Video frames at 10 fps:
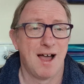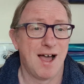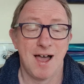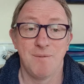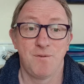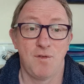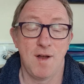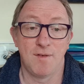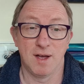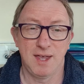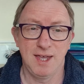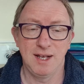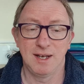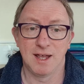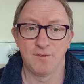and forever.
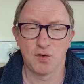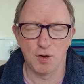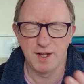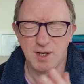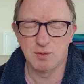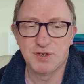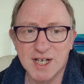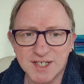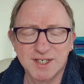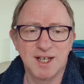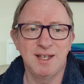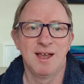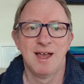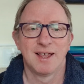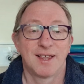Healing, if God healed yesterday,
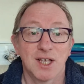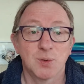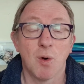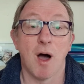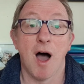guess what?